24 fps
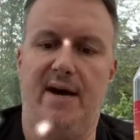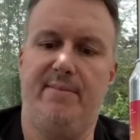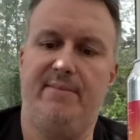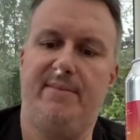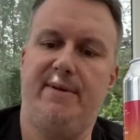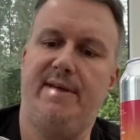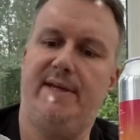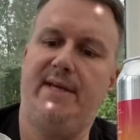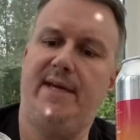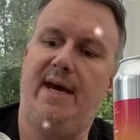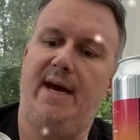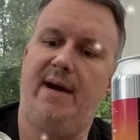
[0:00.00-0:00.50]

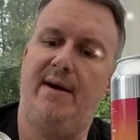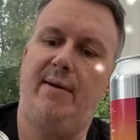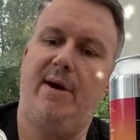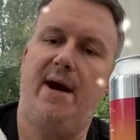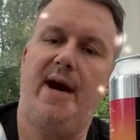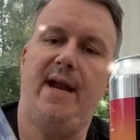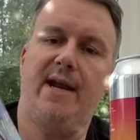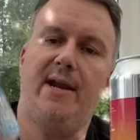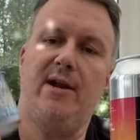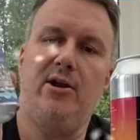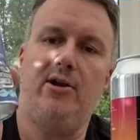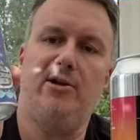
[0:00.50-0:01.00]
Yeah, I
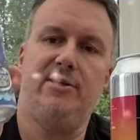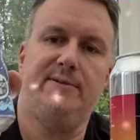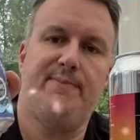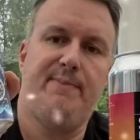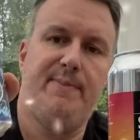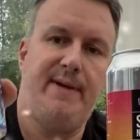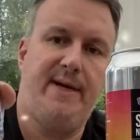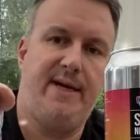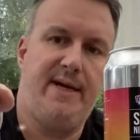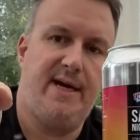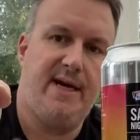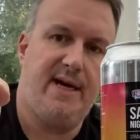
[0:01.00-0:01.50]
had a Lost
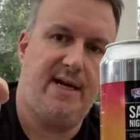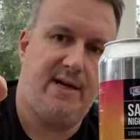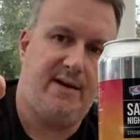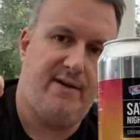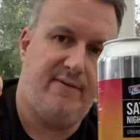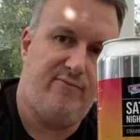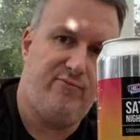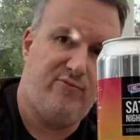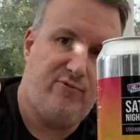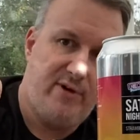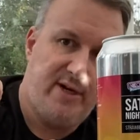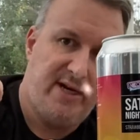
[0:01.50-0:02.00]
Pier, and I
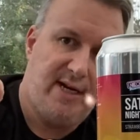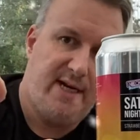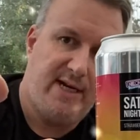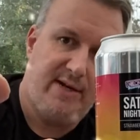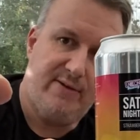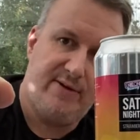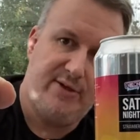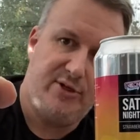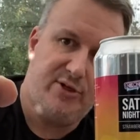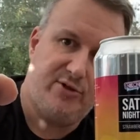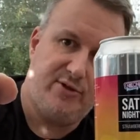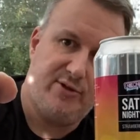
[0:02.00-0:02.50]
really
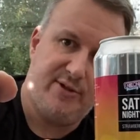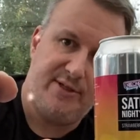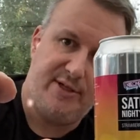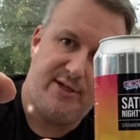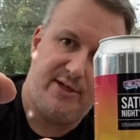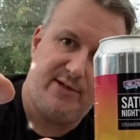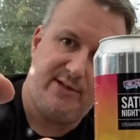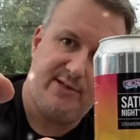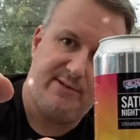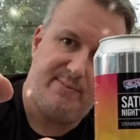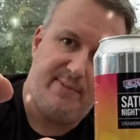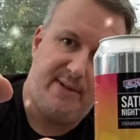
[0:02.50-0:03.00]
enjoyed the
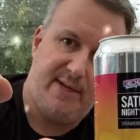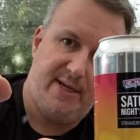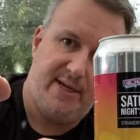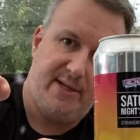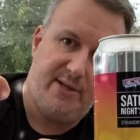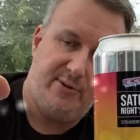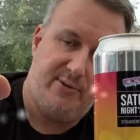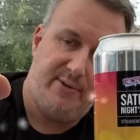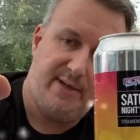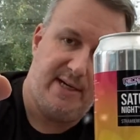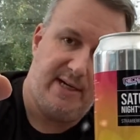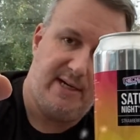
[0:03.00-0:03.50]
Lost Pier,
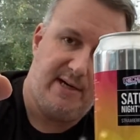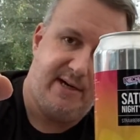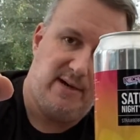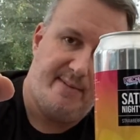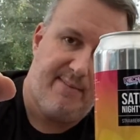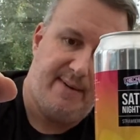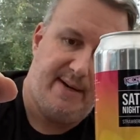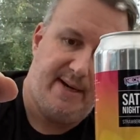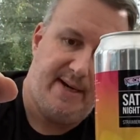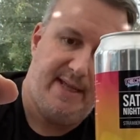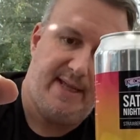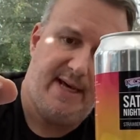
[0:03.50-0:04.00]
New England
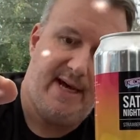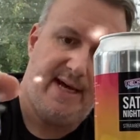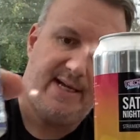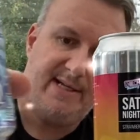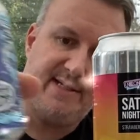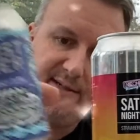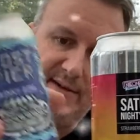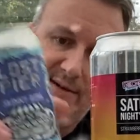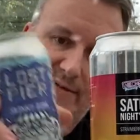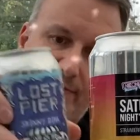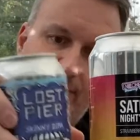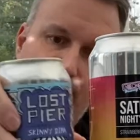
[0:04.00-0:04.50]
IPA they had,
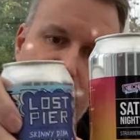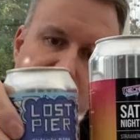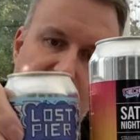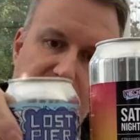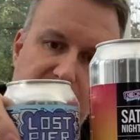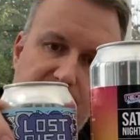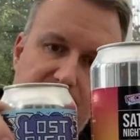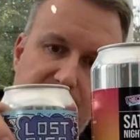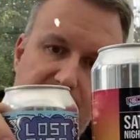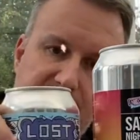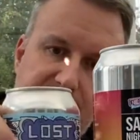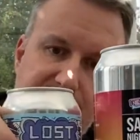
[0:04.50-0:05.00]
so I thought,
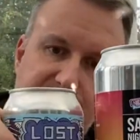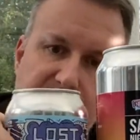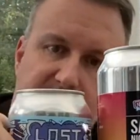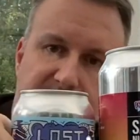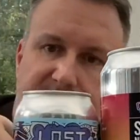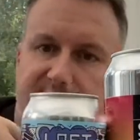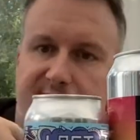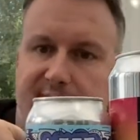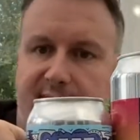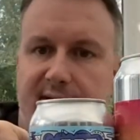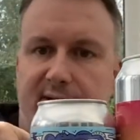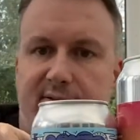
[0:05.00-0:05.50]
let's buy
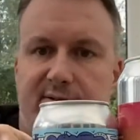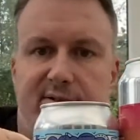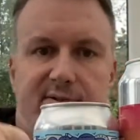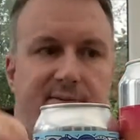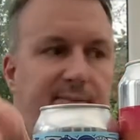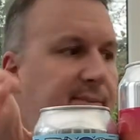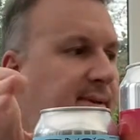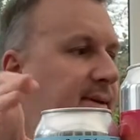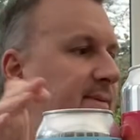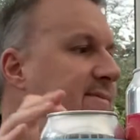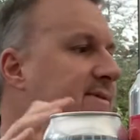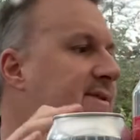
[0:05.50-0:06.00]
something else
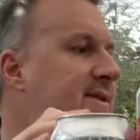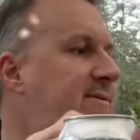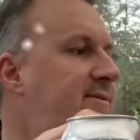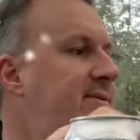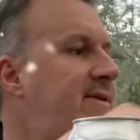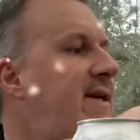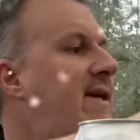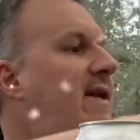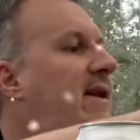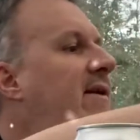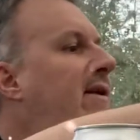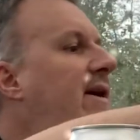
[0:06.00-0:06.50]
from them, see what
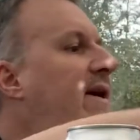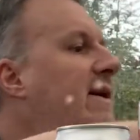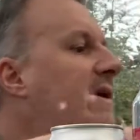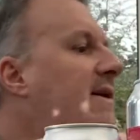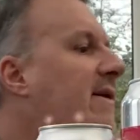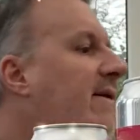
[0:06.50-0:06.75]
they're like.